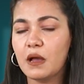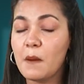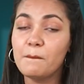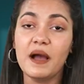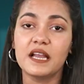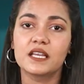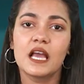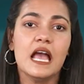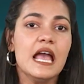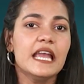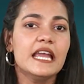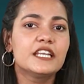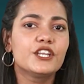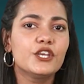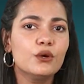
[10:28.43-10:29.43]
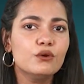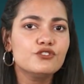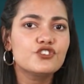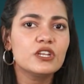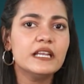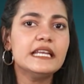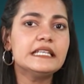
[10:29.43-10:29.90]
but it
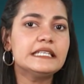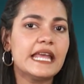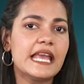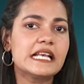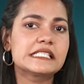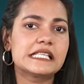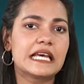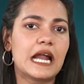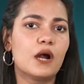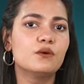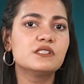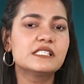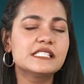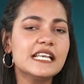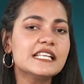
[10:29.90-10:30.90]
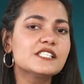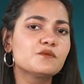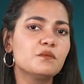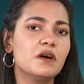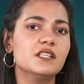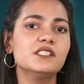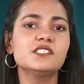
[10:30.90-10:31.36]
usually takes around 6
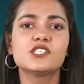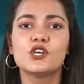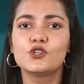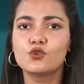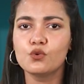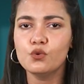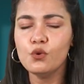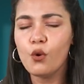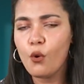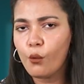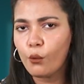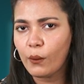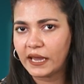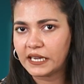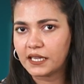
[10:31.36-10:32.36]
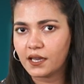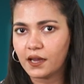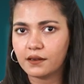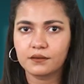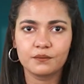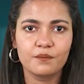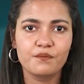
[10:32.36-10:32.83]
months to 1 year.